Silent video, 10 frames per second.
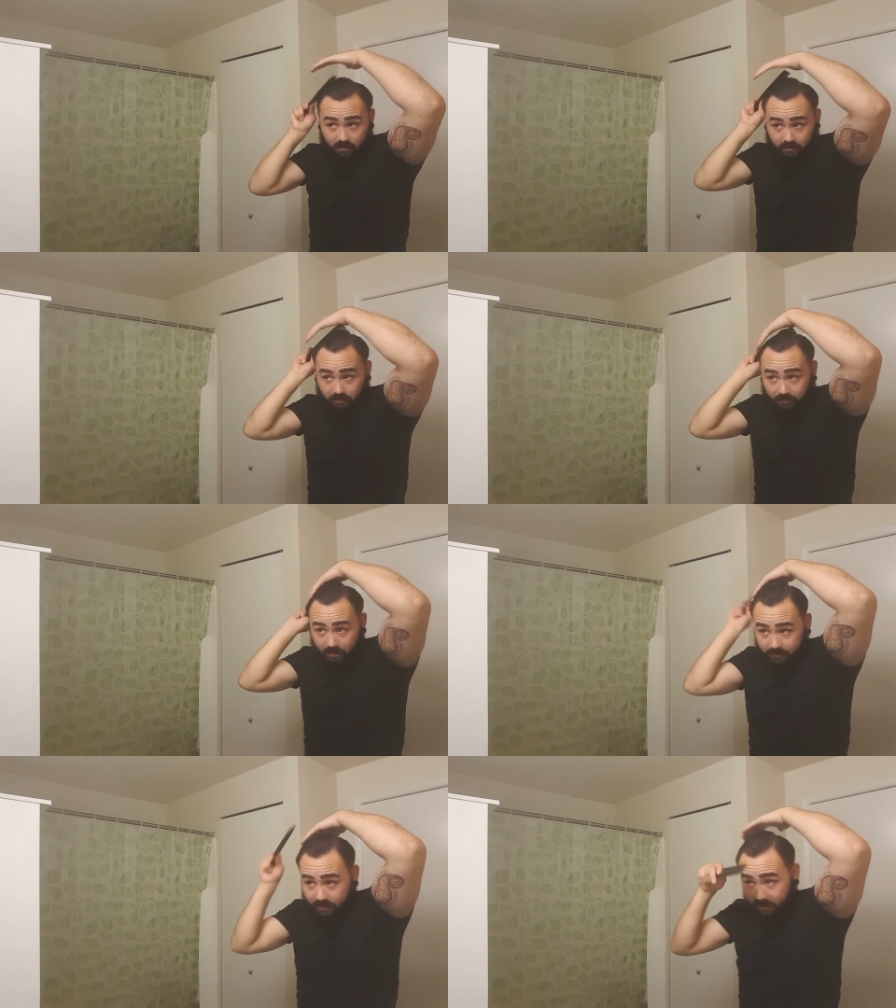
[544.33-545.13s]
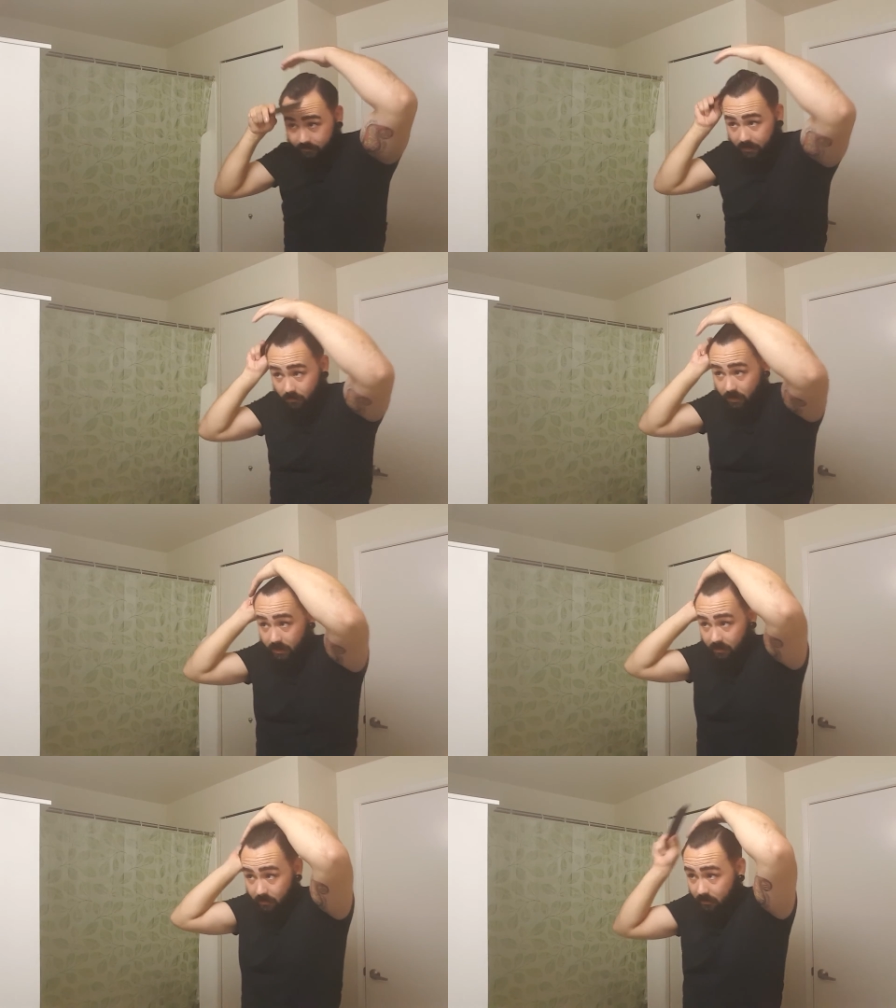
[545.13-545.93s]
Sometimes it takes me a
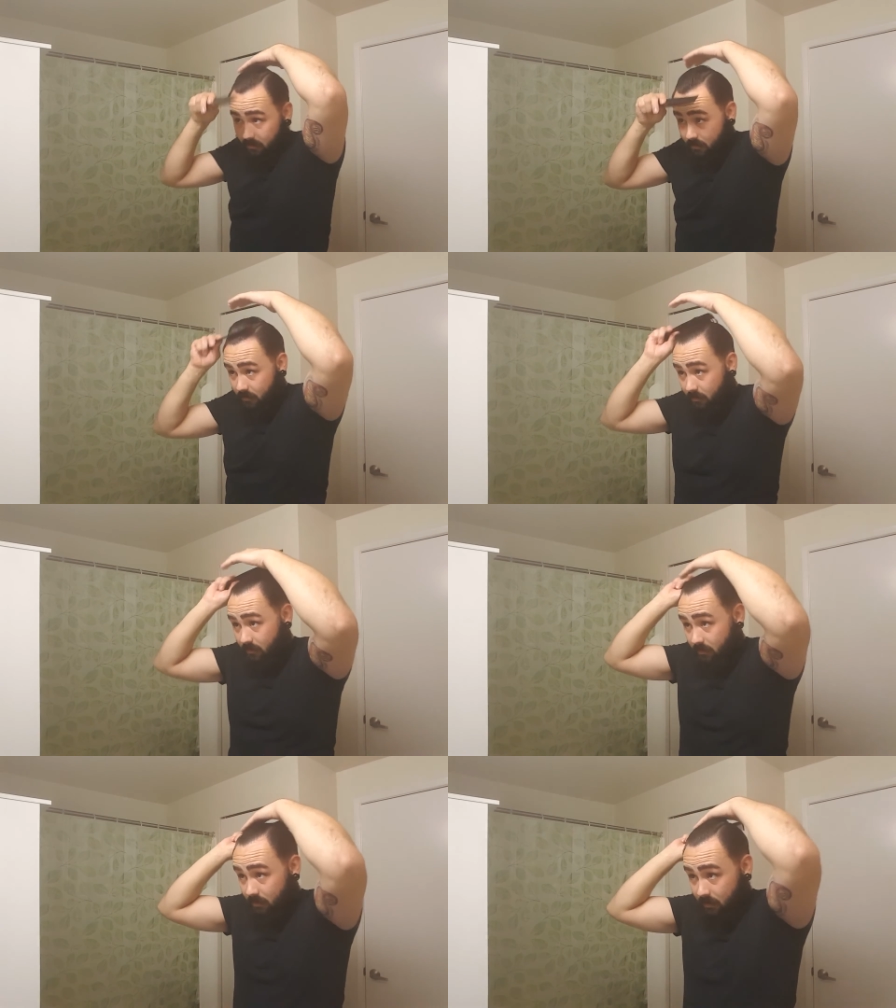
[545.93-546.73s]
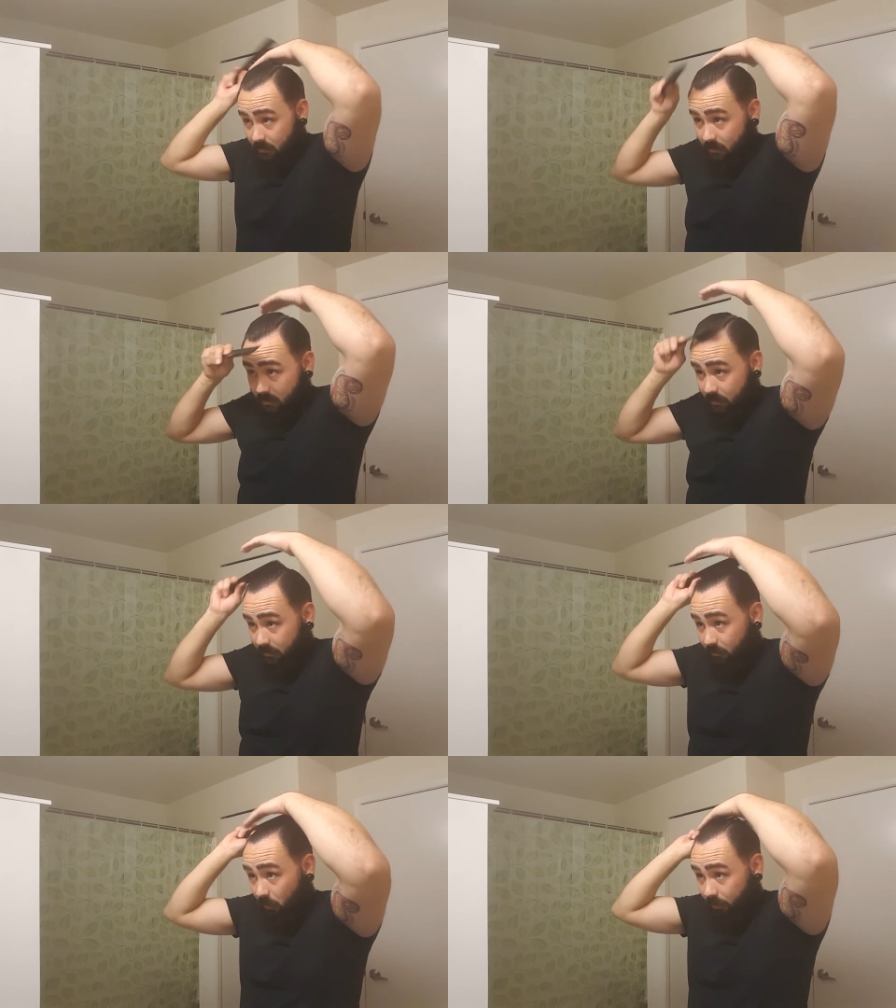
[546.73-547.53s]
while. This
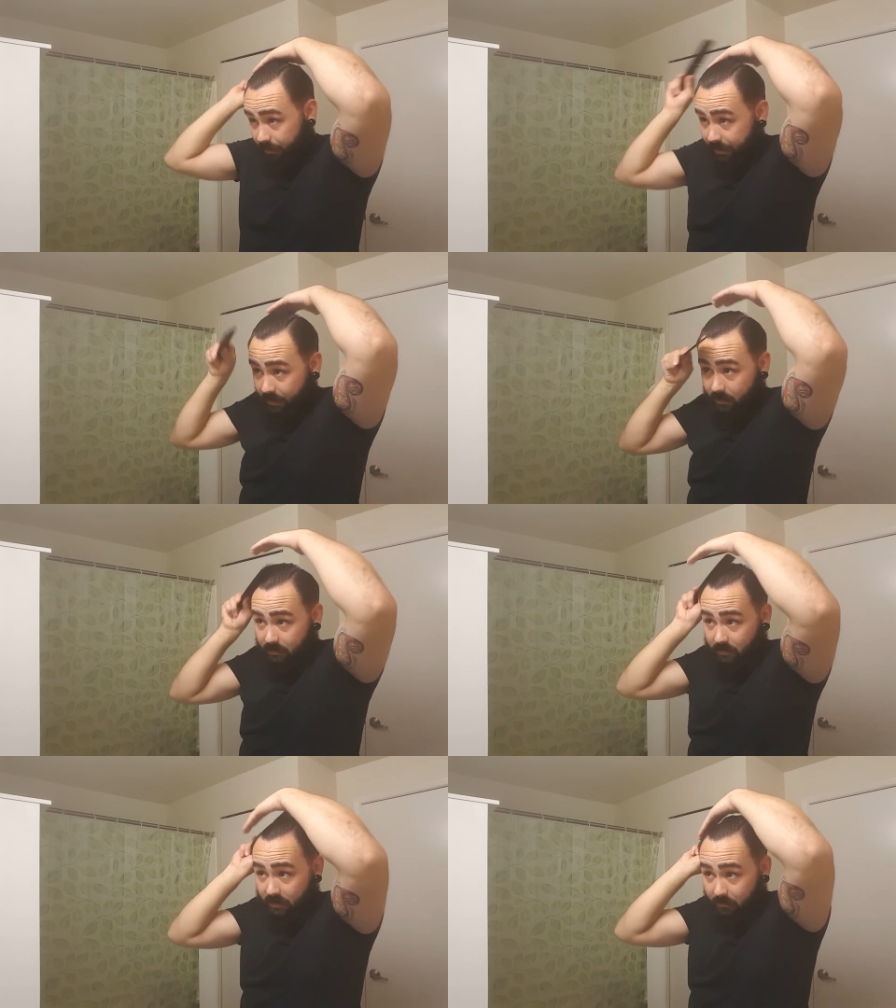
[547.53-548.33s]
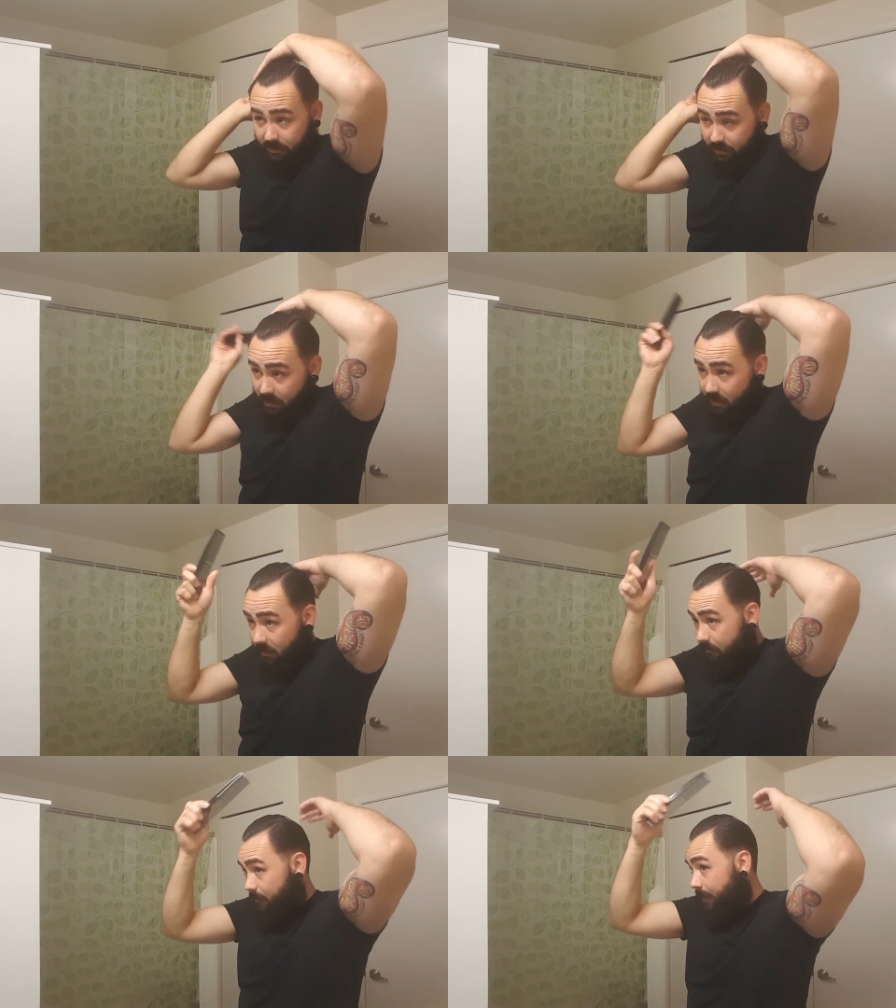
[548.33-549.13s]
is bullshit because I don't have much
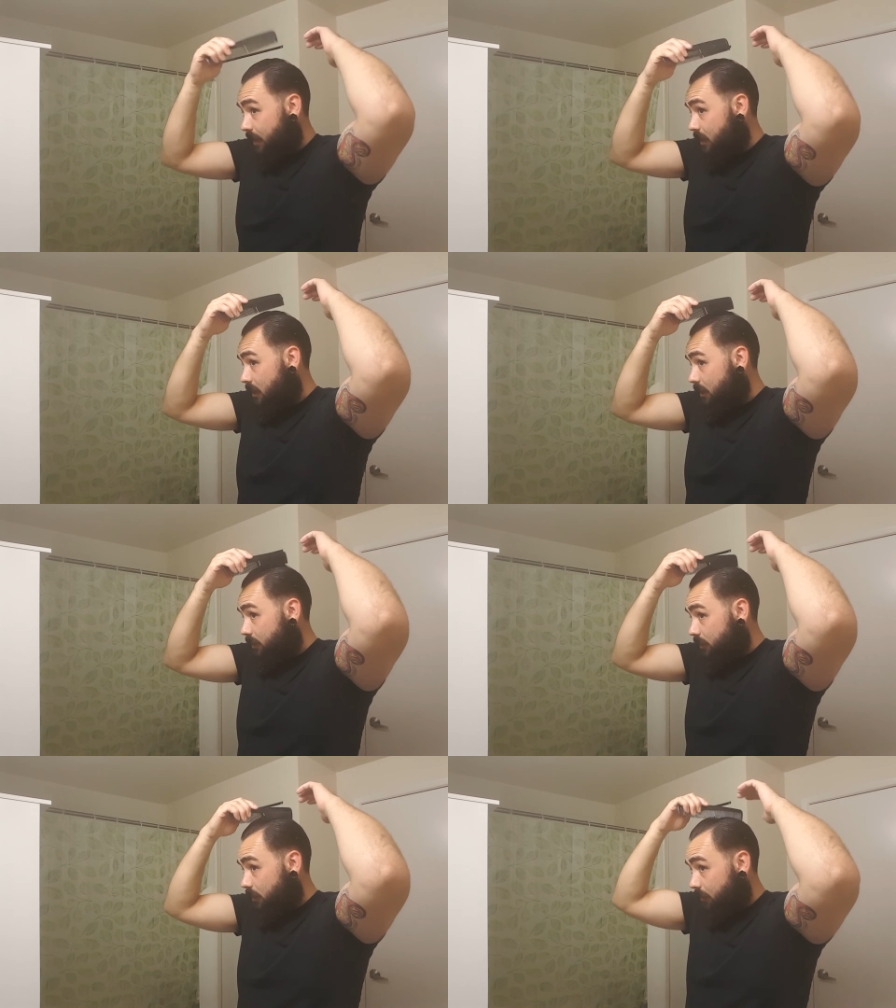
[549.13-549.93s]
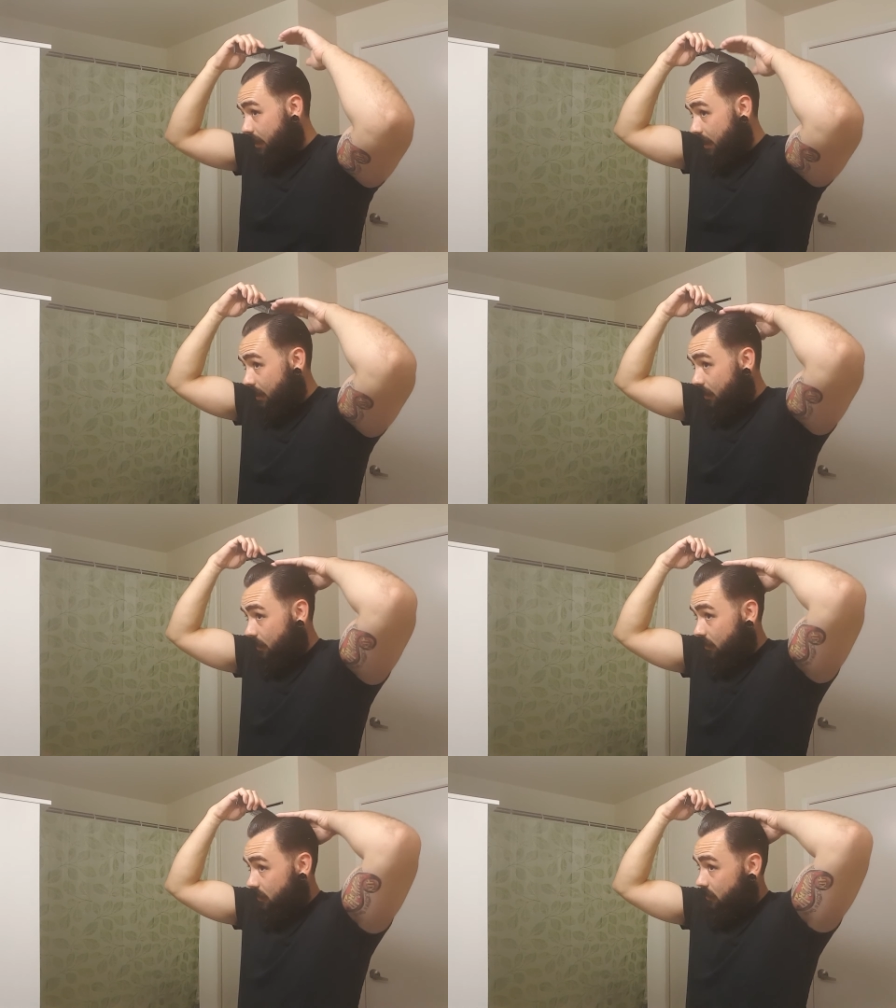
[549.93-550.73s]
time. Stupid
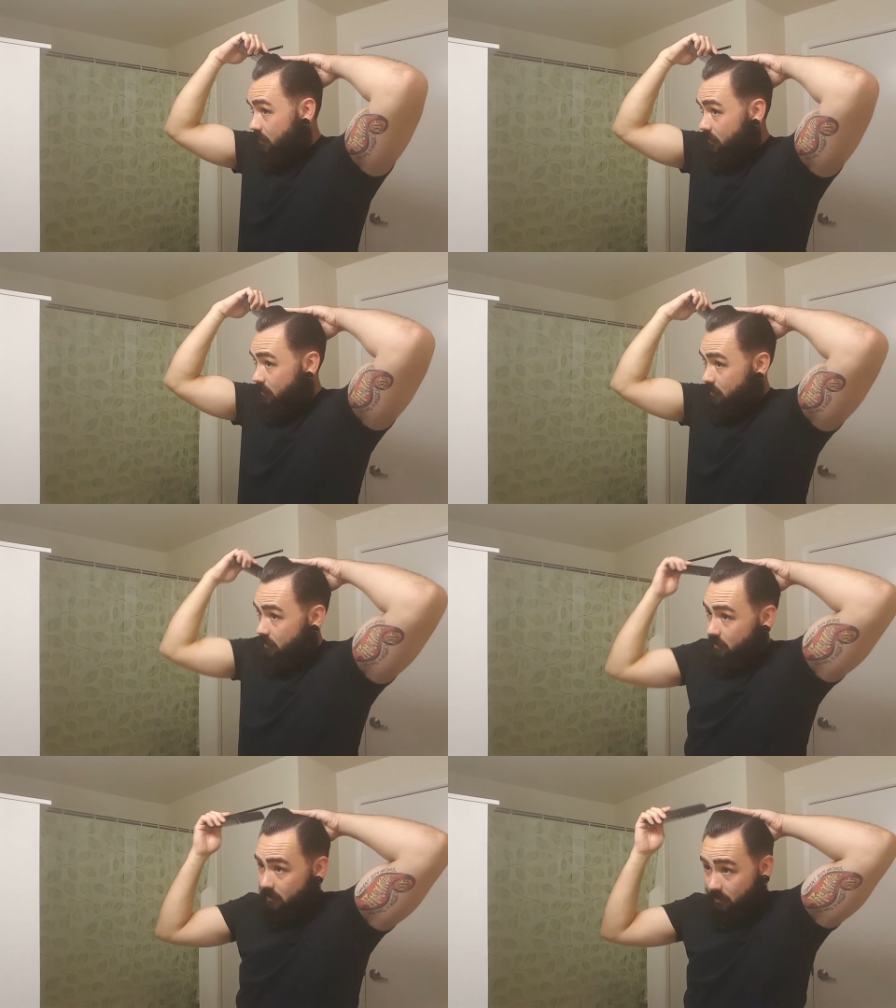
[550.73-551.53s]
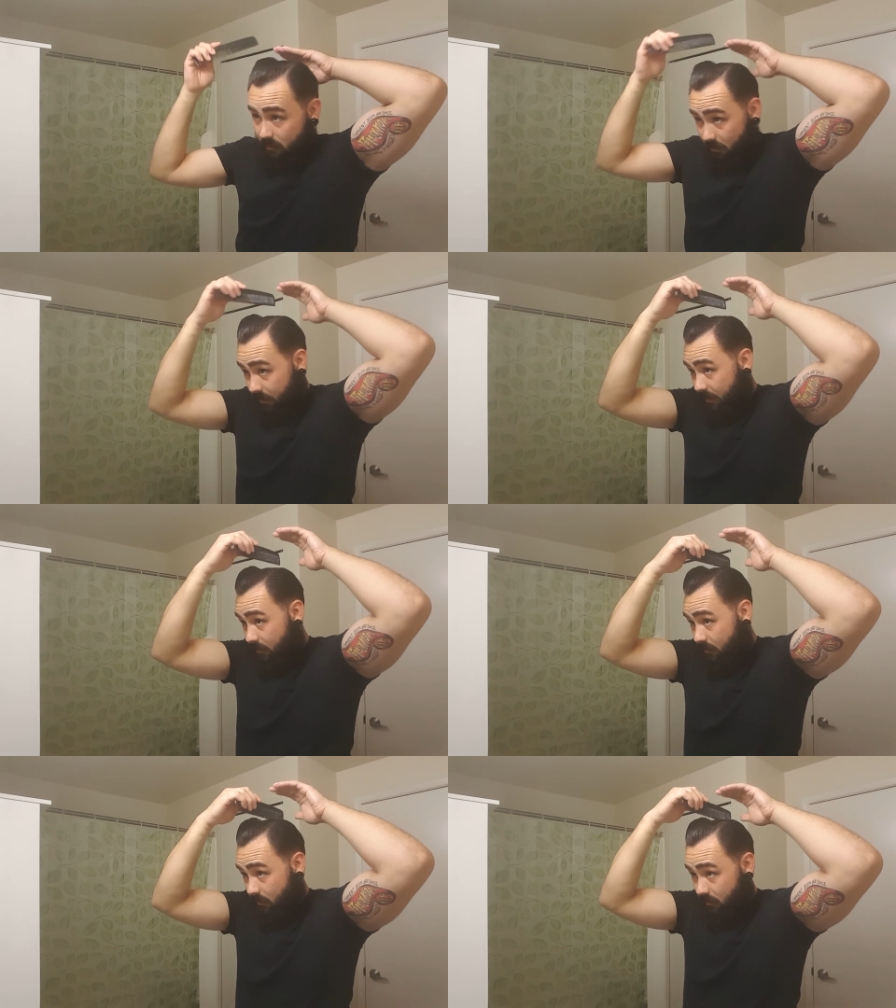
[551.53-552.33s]
hair. Come on.